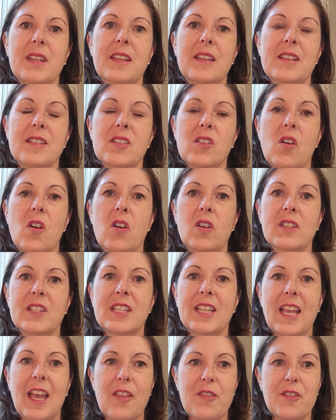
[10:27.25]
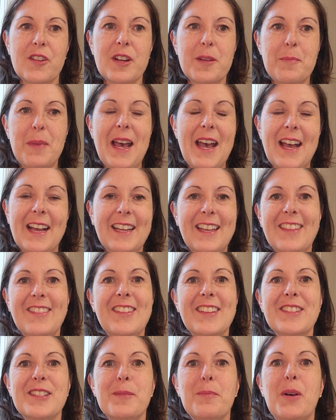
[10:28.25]
is all together in a packet
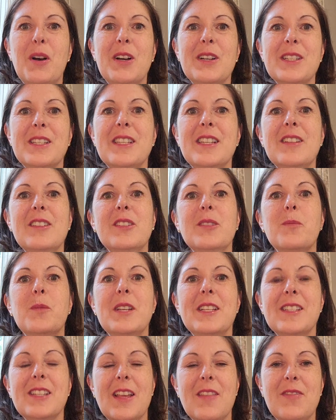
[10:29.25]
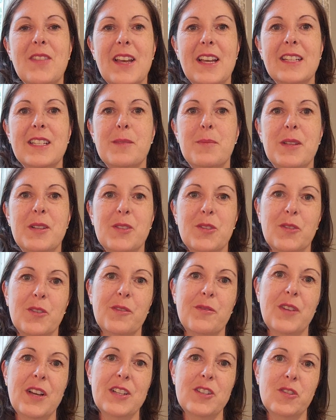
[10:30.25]
that's apostilled, and we sent that to be
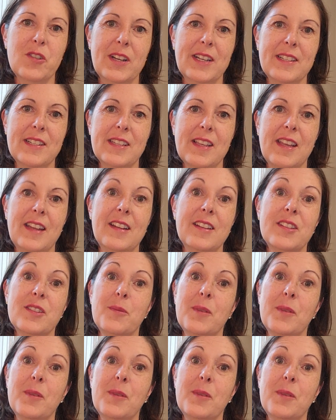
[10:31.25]
certified translated.